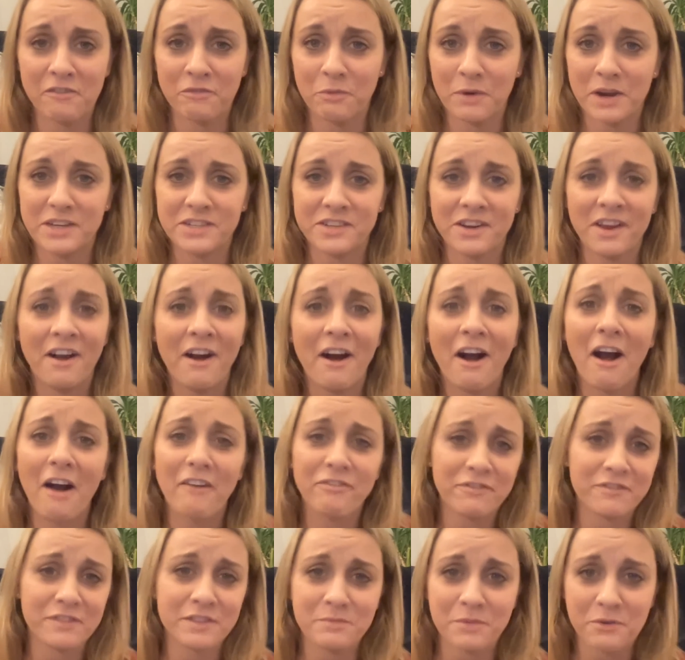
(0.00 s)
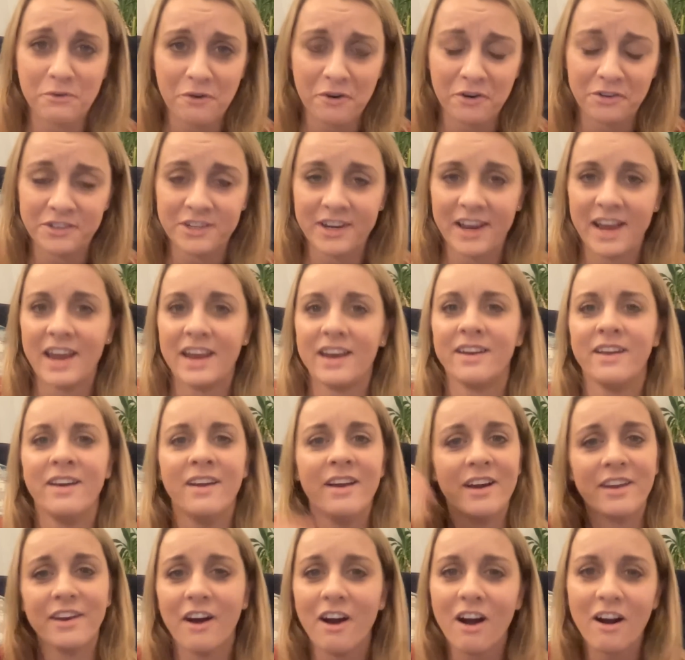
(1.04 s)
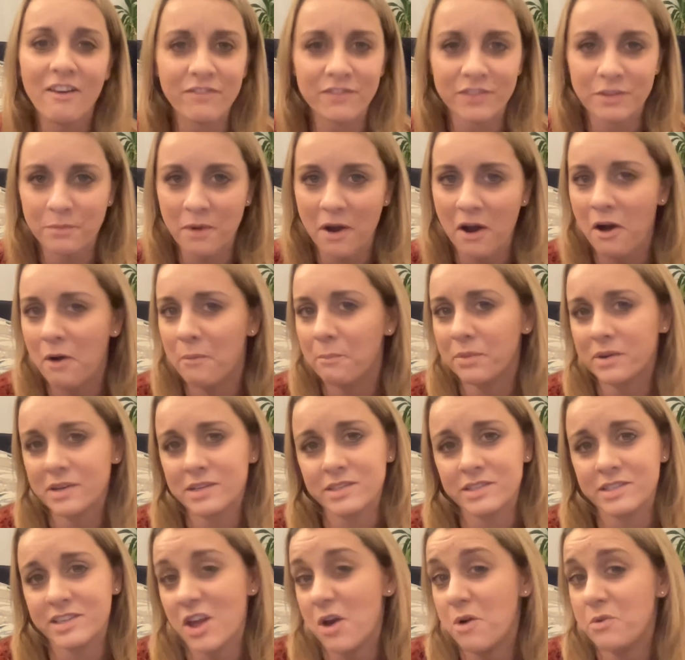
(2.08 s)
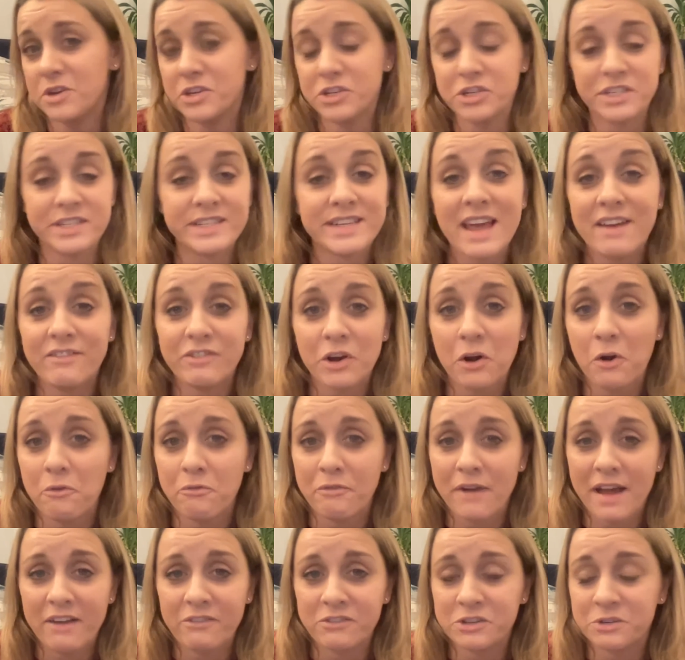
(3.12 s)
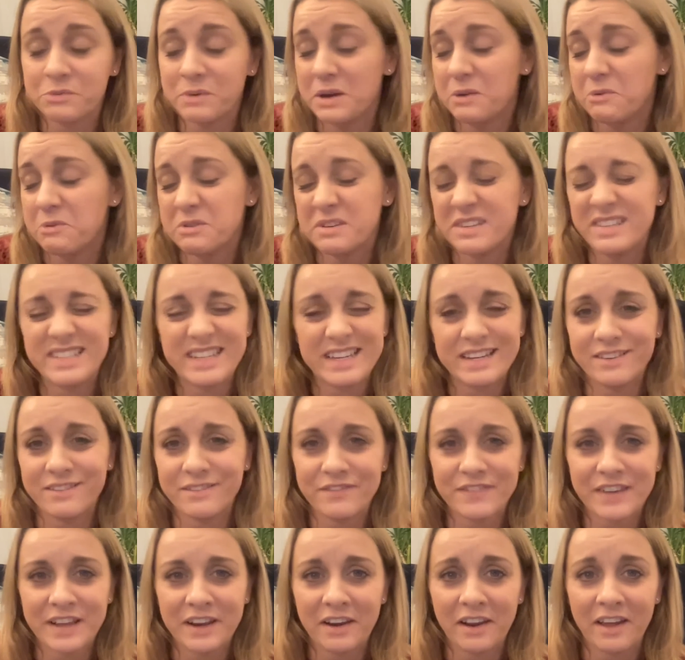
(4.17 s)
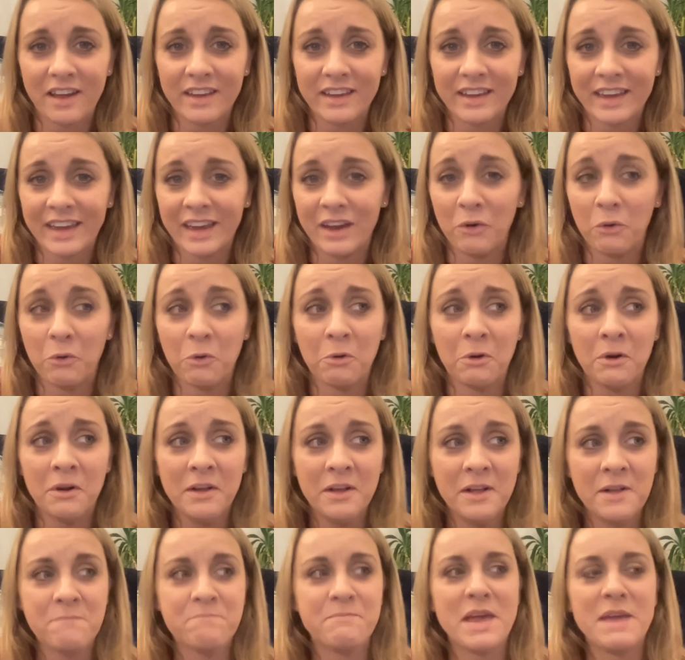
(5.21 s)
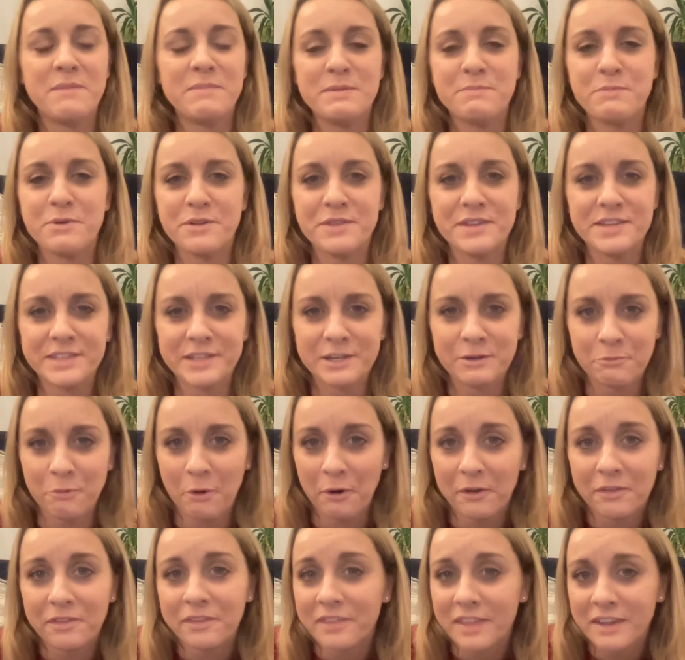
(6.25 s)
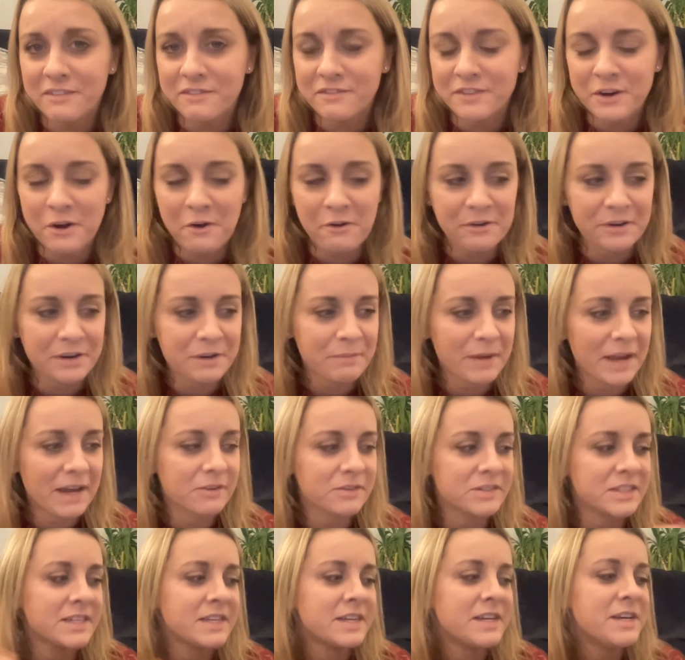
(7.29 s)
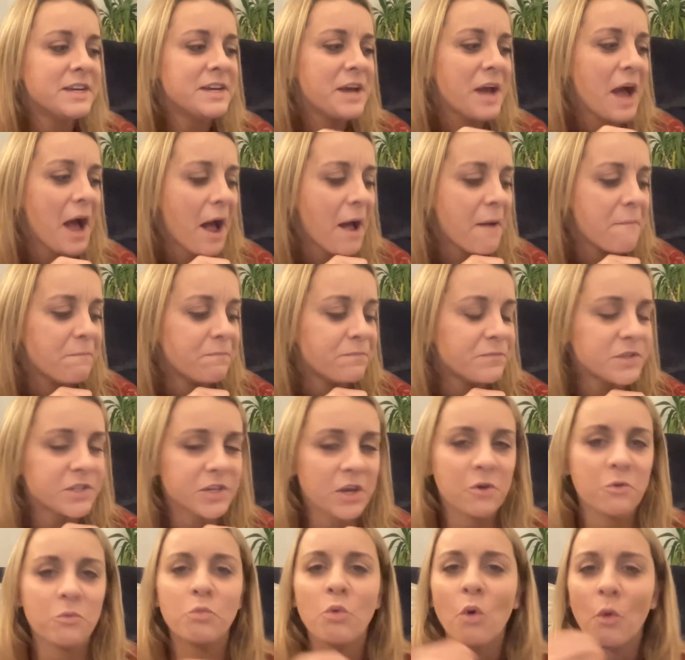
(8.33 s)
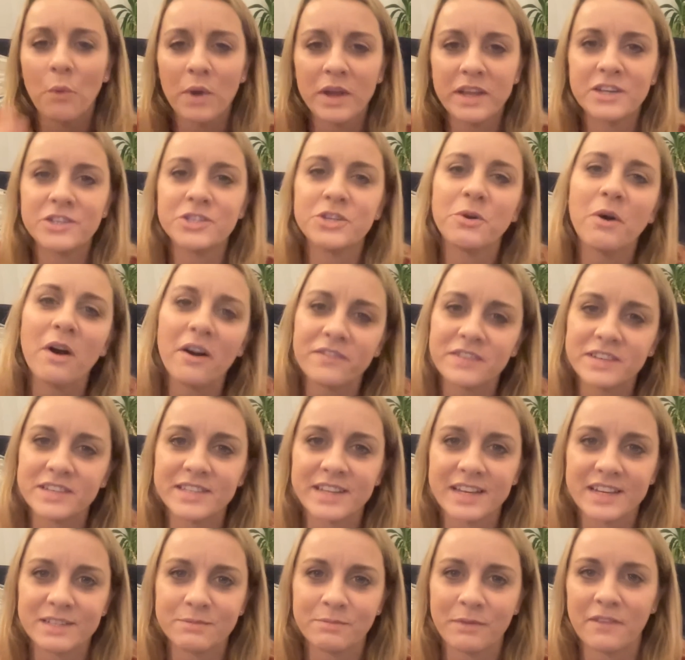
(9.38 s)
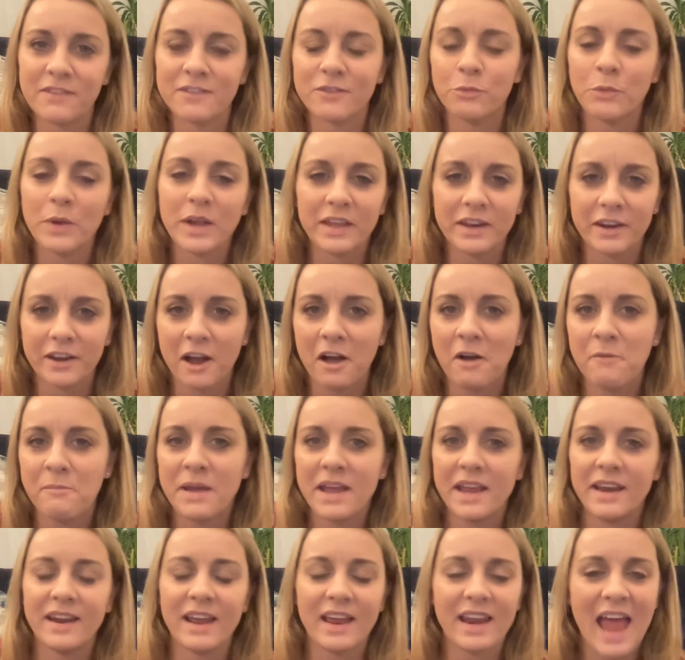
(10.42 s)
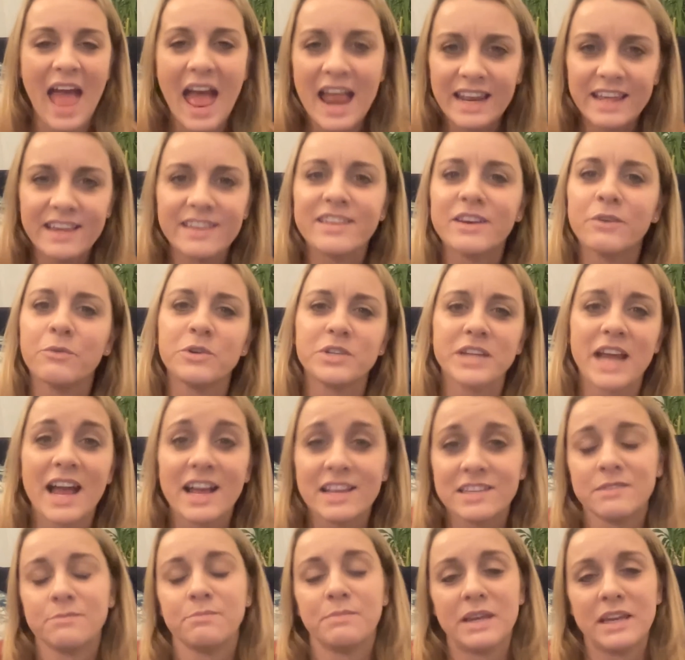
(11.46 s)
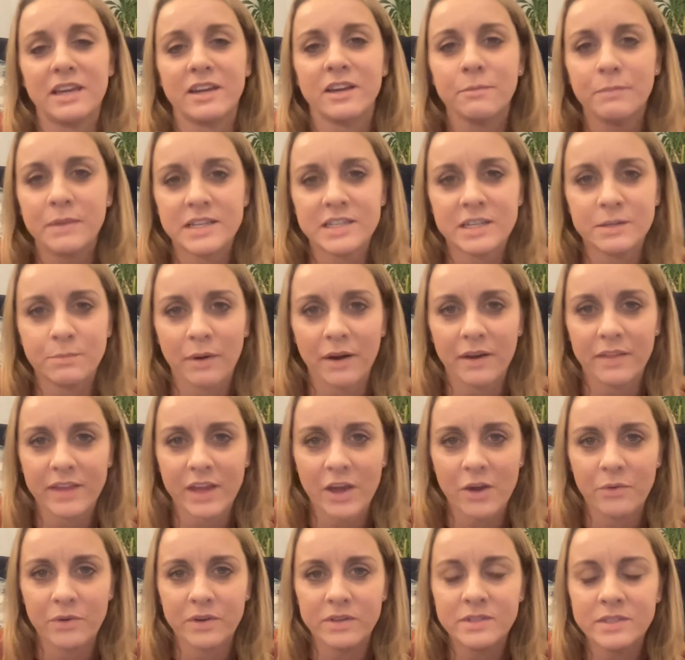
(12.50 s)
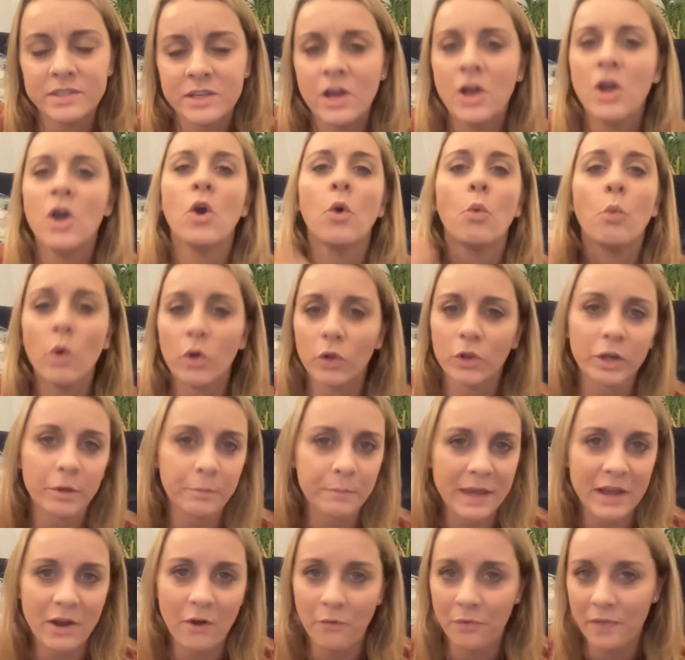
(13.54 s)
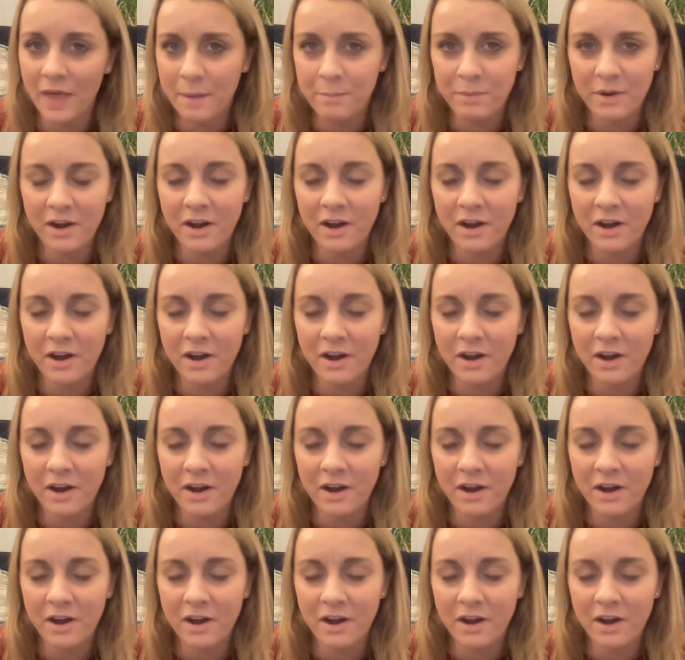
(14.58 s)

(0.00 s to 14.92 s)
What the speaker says: of which half of them are on chain and half of them aren't because the owner just never got around to it or didn't feel like it, or maybe put this in a wallet that they've forgotten about. So what we're going to do after 6 months, we're going to come in and anything which hasn't been committed by the owners, we'll commit on their